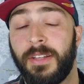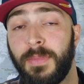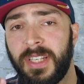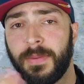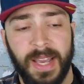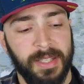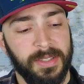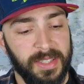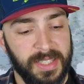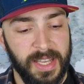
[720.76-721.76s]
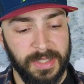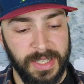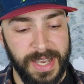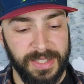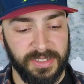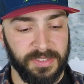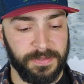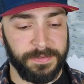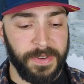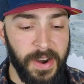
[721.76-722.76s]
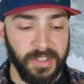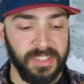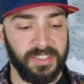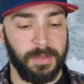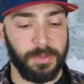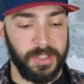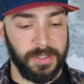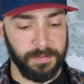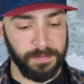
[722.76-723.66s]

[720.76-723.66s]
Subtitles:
aluminum handle, then it's fairly slippery.